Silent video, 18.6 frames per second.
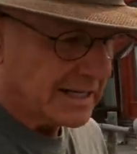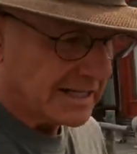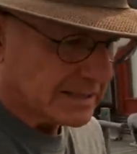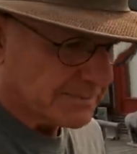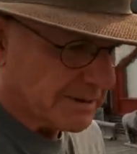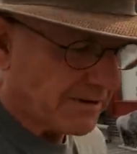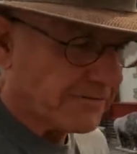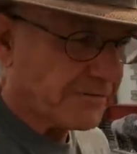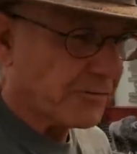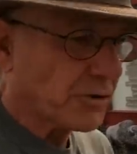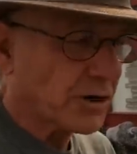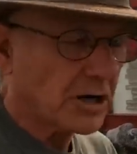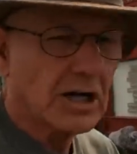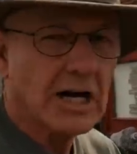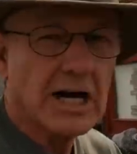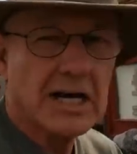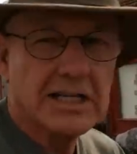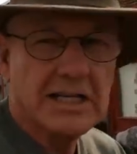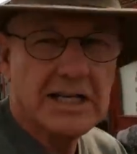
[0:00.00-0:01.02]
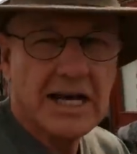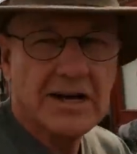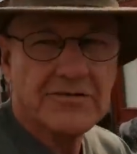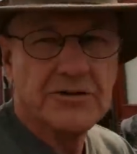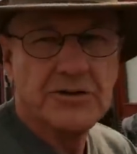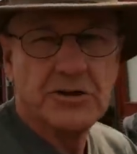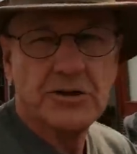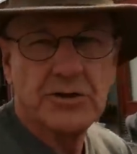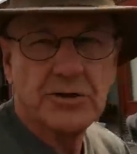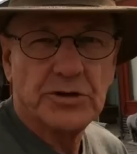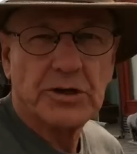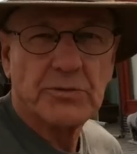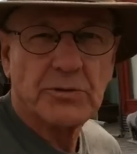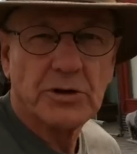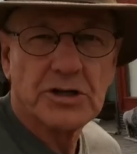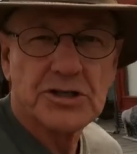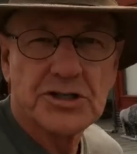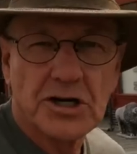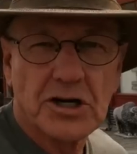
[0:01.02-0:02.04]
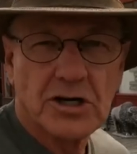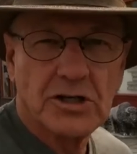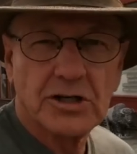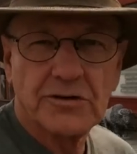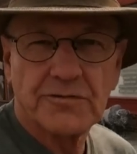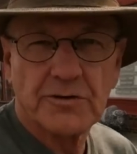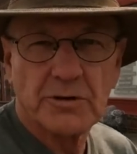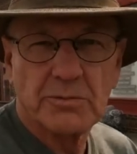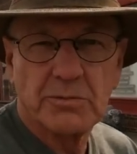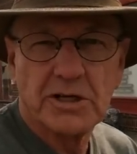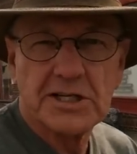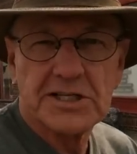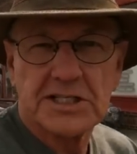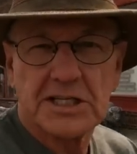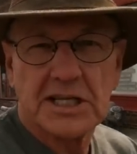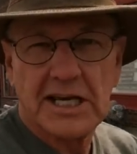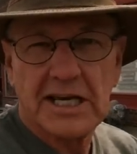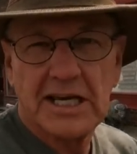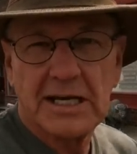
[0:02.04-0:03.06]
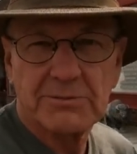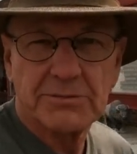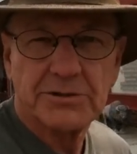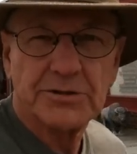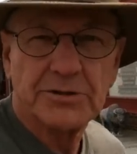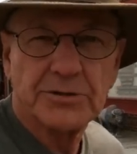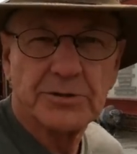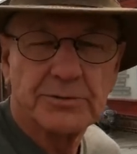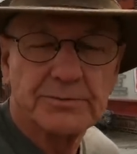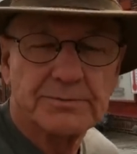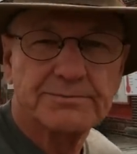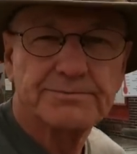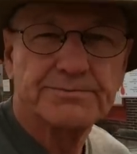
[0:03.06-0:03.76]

It's about 4 o'clock in the afternoon, and we're going to start looking for a place to camp too.